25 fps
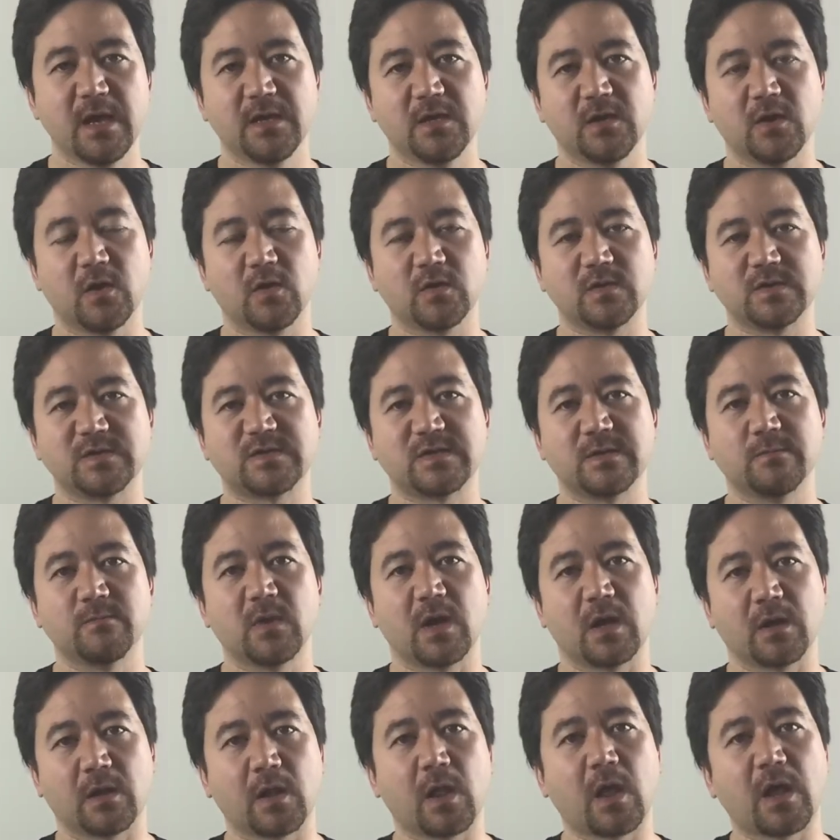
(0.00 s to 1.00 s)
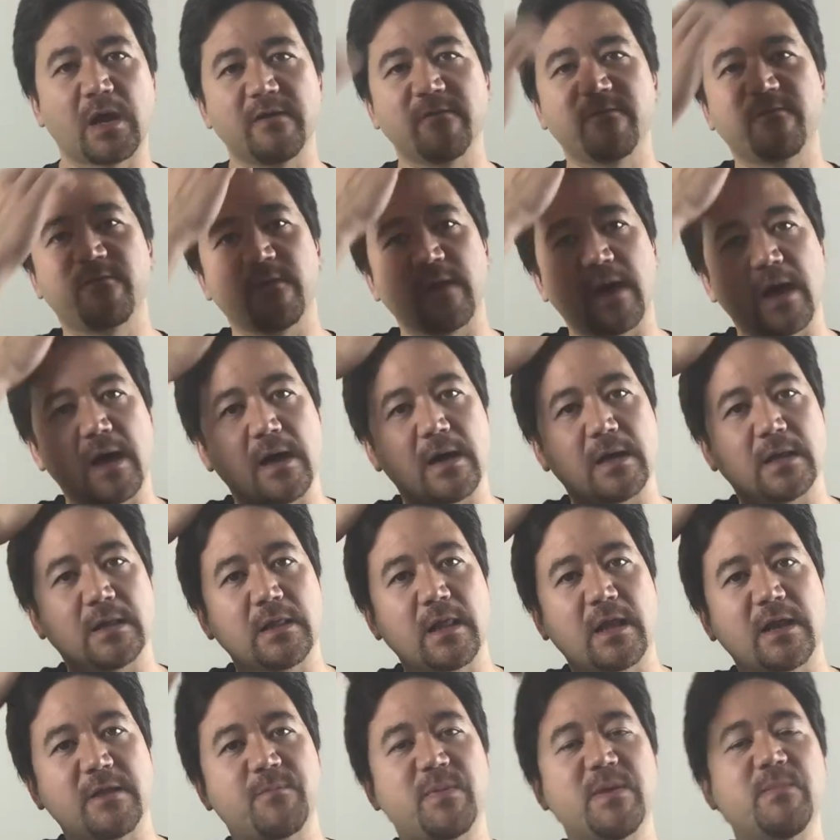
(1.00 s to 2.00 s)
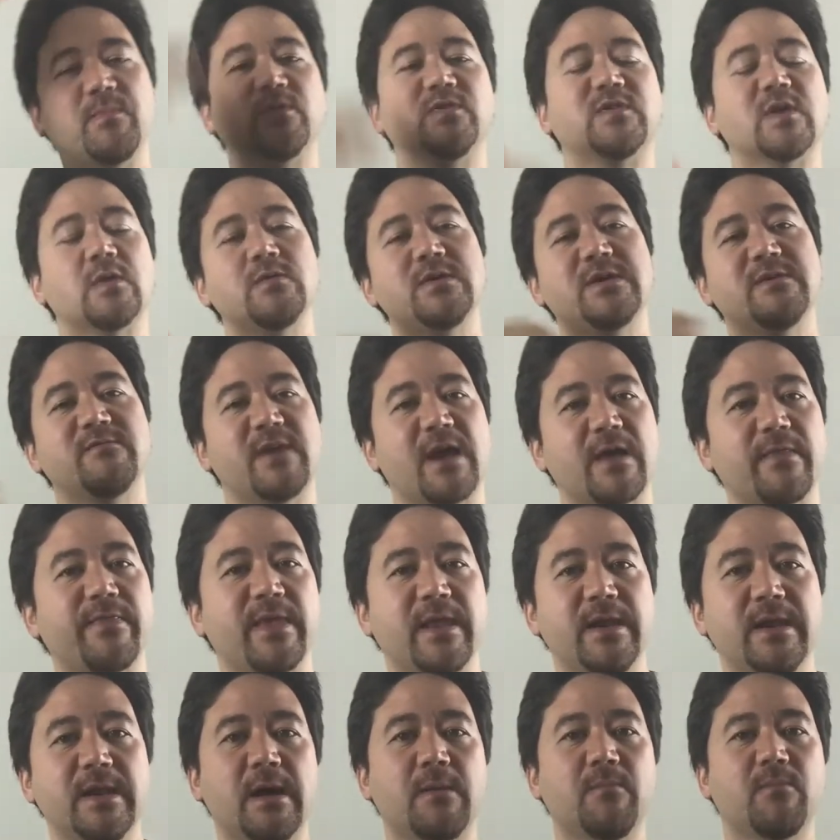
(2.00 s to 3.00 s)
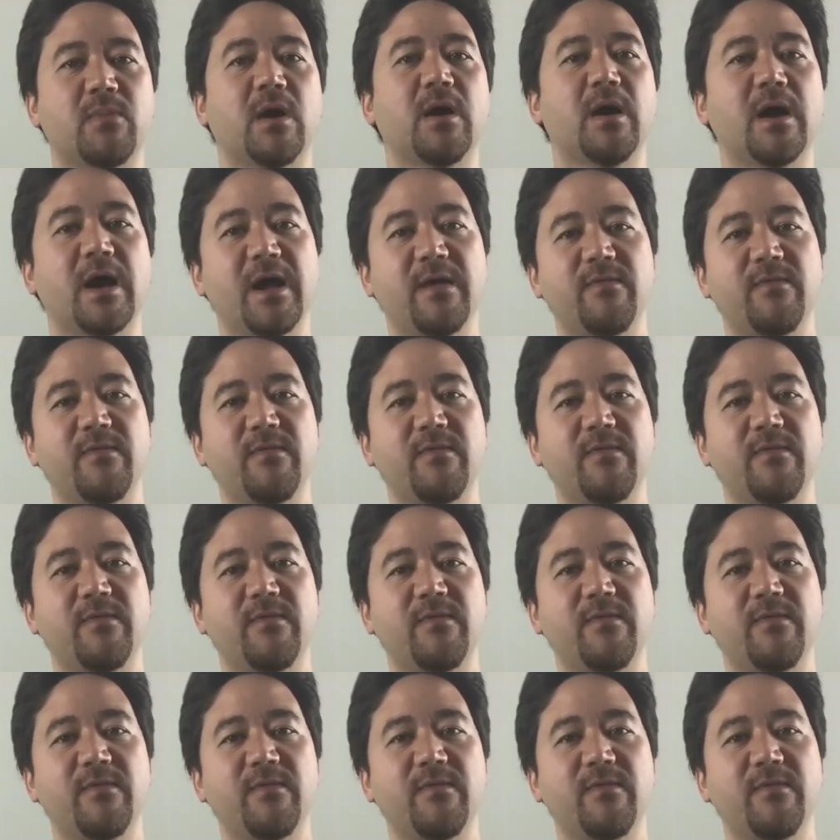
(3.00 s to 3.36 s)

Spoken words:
a lot of people don't give out their number,